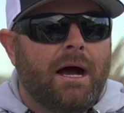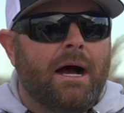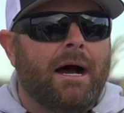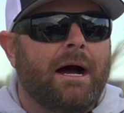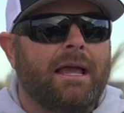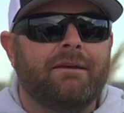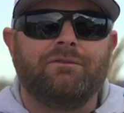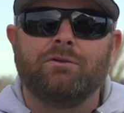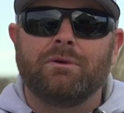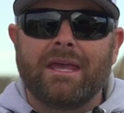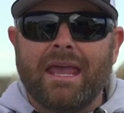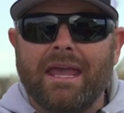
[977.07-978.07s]
Uh, if you
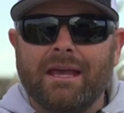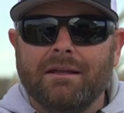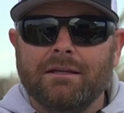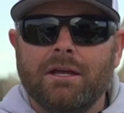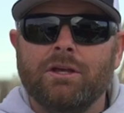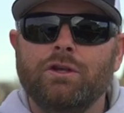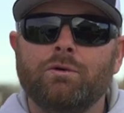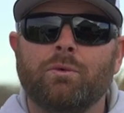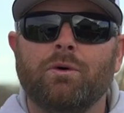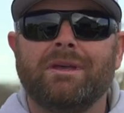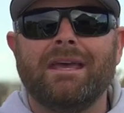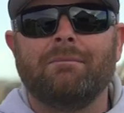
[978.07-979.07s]
can, you
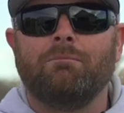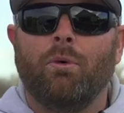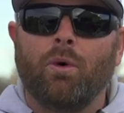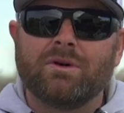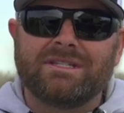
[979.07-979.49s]
will get more